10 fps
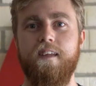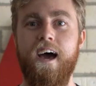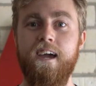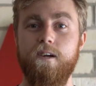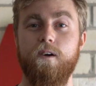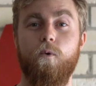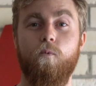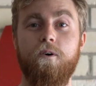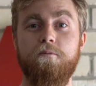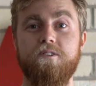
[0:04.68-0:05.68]
Hey,
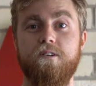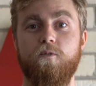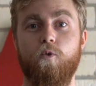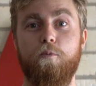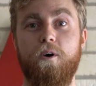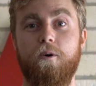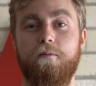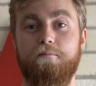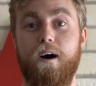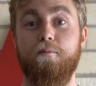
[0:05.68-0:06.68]
welcome to
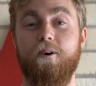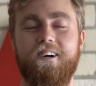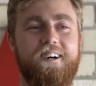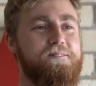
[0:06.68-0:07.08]
the Raw Barbell